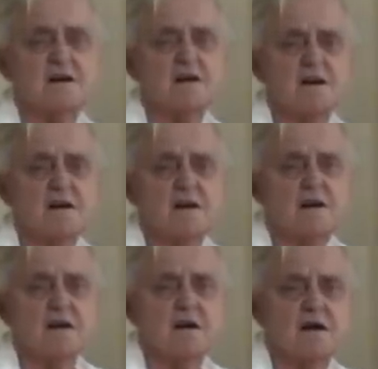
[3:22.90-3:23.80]
have
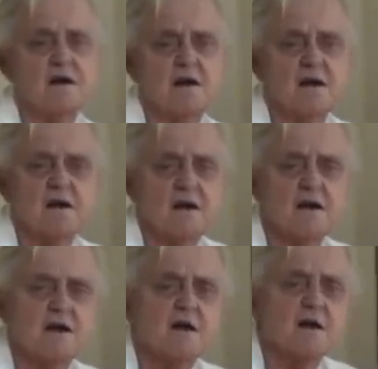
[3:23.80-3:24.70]
mice living in your
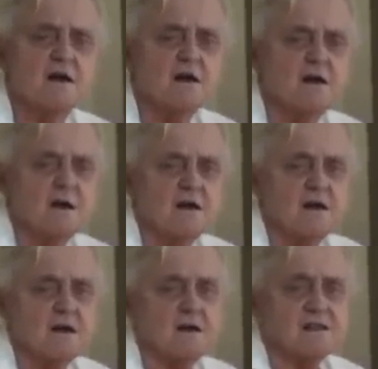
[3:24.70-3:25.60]
barbecue.
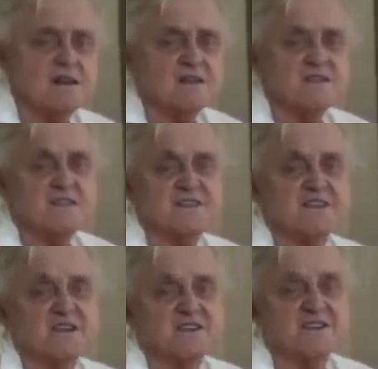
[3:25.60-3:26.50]
That's
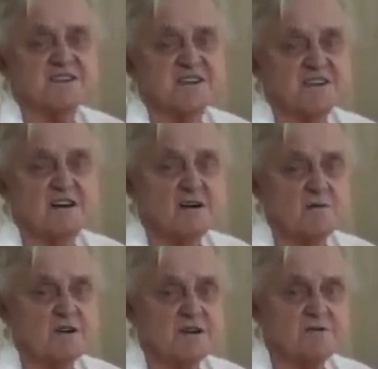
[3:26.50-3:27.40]
disgusting. How
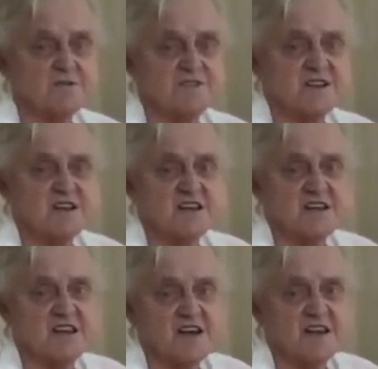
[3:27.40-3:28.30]
am I supposed to
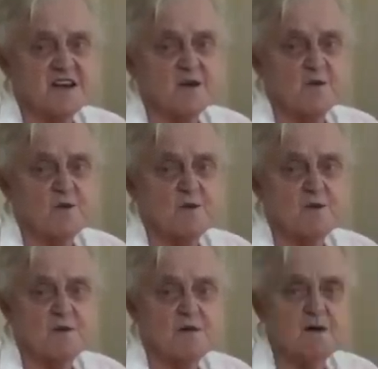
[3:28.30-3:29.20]
clean that out?
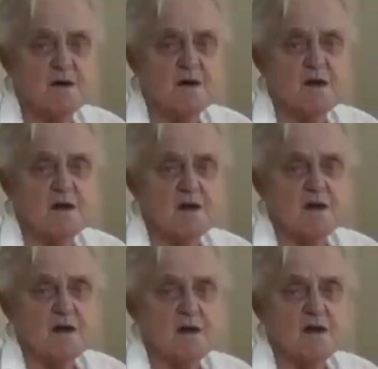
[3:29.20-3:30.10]
I don't
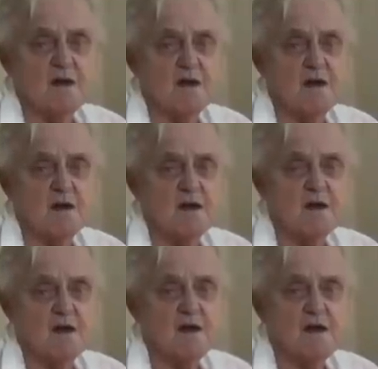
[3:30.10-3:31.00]
know, but don't turn it
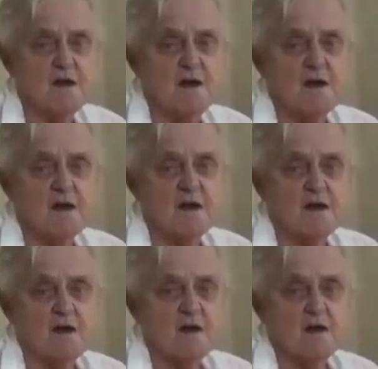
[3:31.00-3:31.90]
on and cook them.
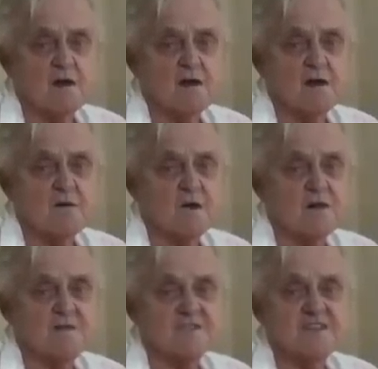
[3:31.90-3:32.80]
Well,
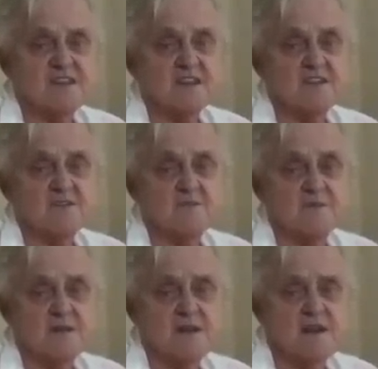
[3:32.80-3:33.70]
I was thinking of
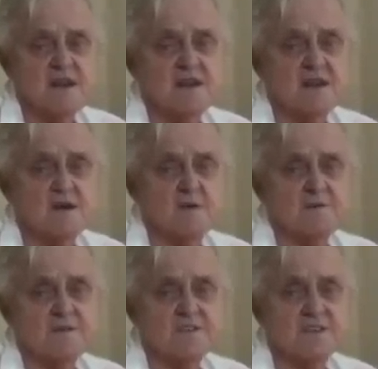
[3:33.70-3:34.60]
heating it
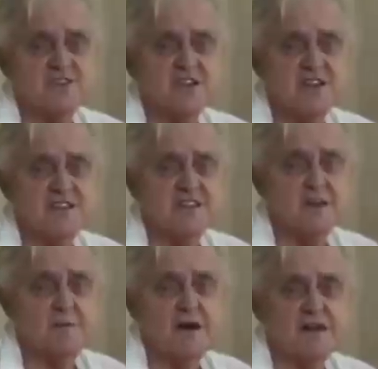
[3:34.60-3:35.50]
up and just chasing
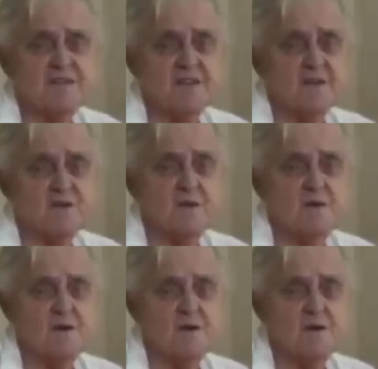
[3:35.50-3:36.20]
them out of there.